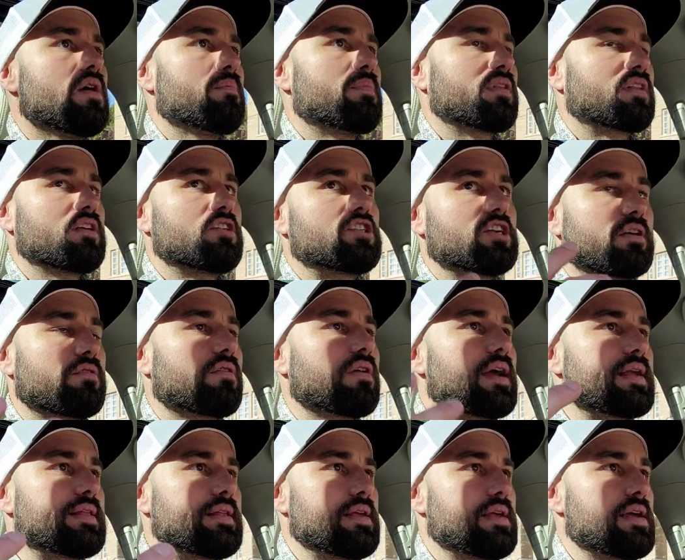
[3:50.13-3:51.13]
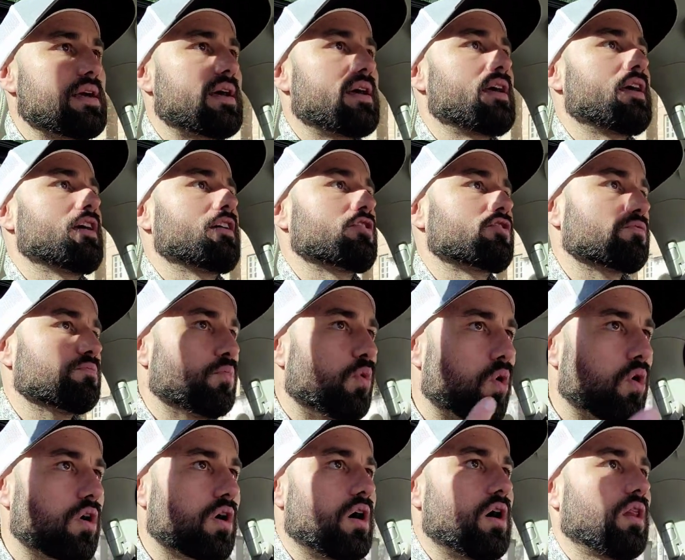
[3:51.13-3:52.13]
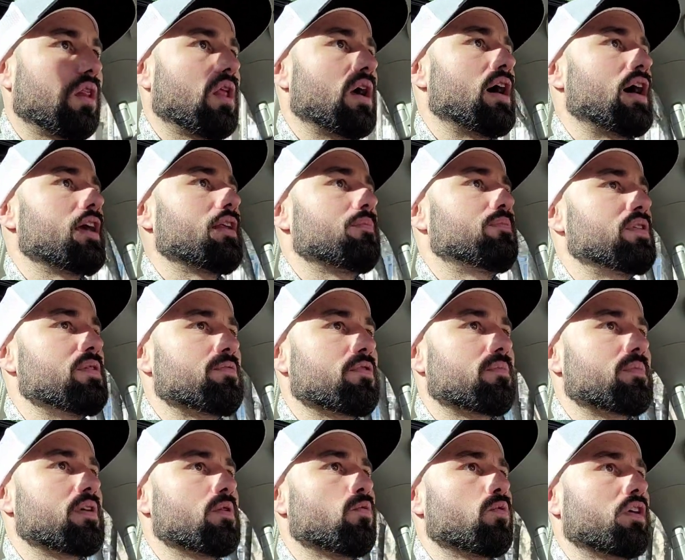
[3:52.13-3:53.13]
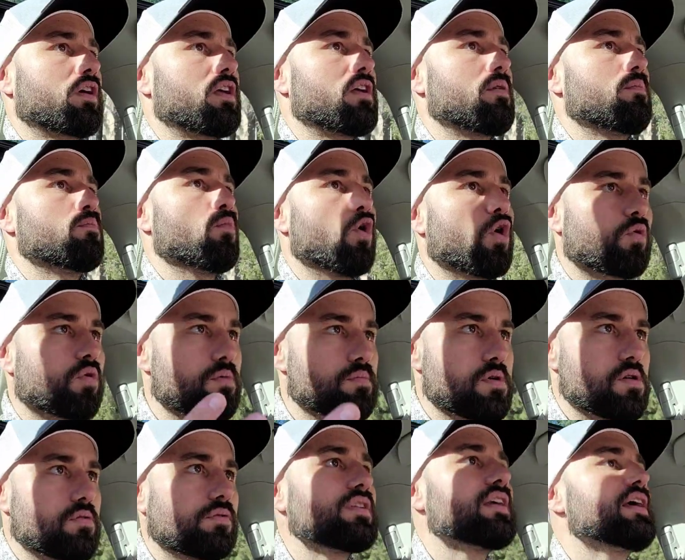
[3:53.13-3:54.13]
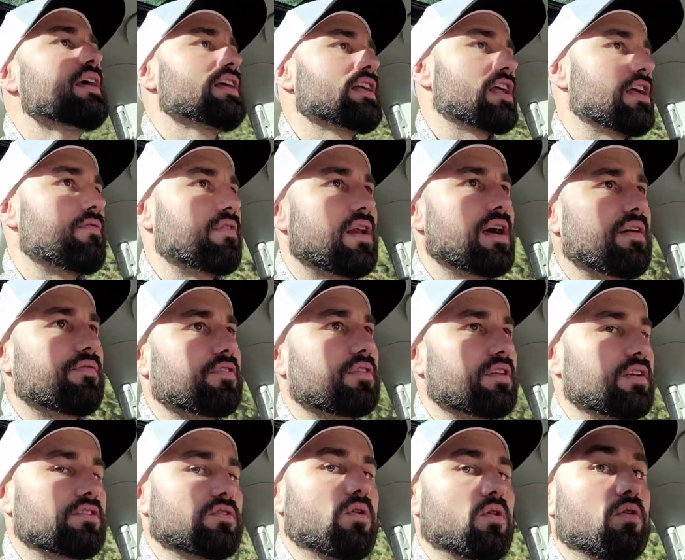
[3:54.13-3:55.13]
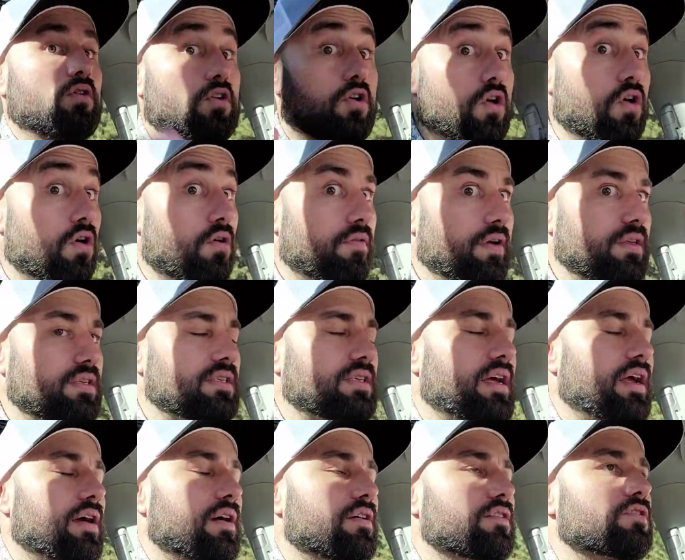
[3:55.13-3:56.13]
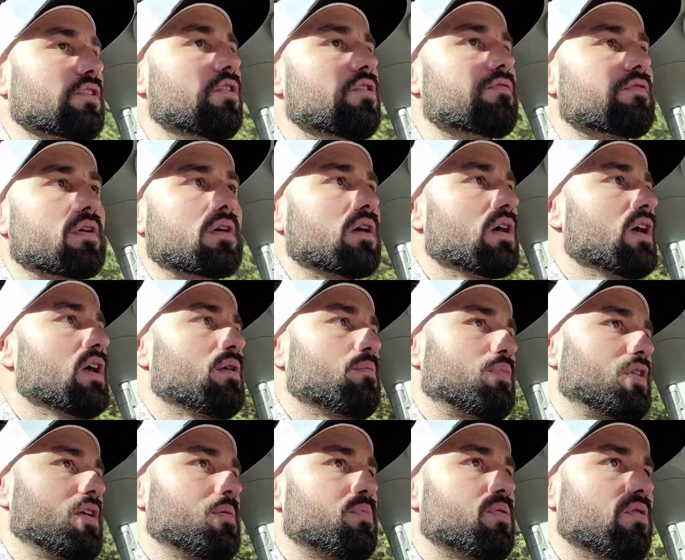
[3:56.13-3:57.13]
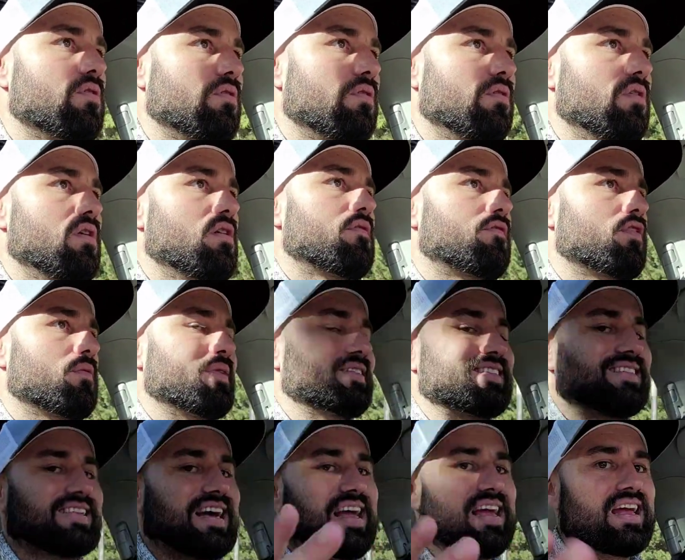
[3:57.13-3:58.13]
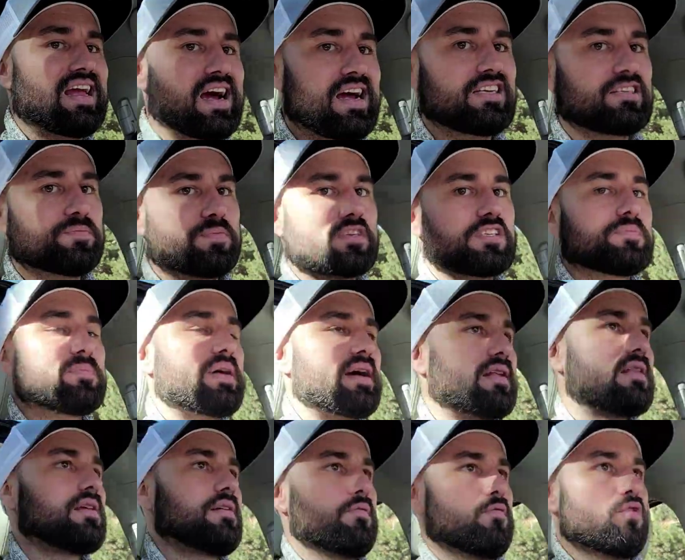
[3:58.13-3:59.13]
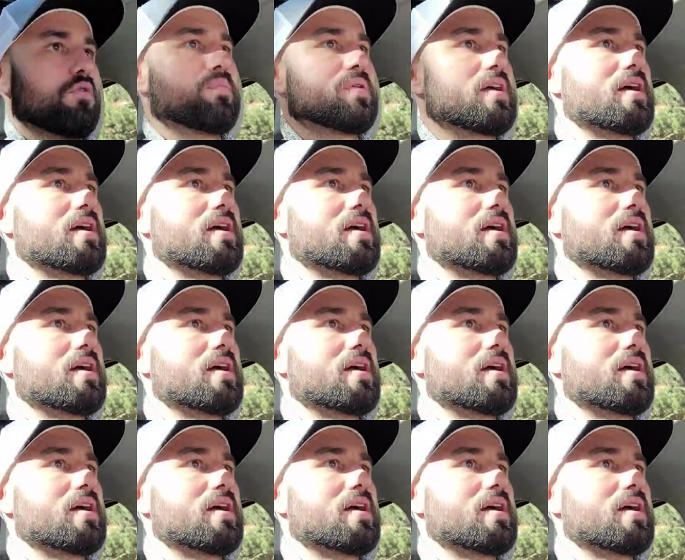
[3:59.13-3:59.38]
But the general idea is more online. People are going to be working more remote. Even after this whole COVID scare is over, people from a zeitgeist perspective will be